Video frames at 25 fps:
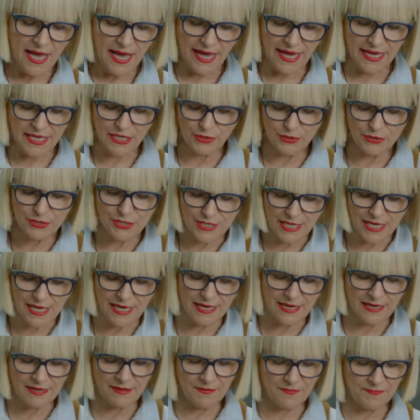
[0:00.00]
I use the
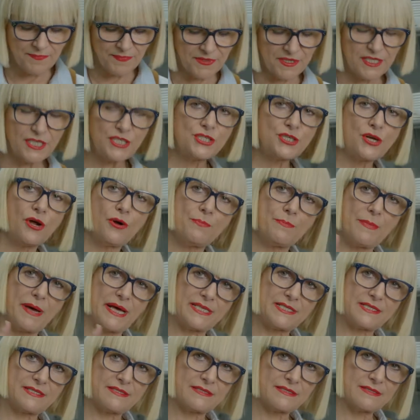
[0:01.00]
Dijon
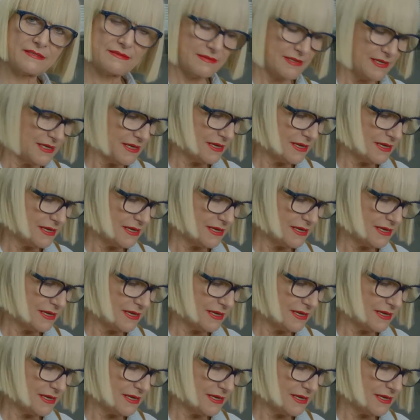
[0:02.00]
mustard,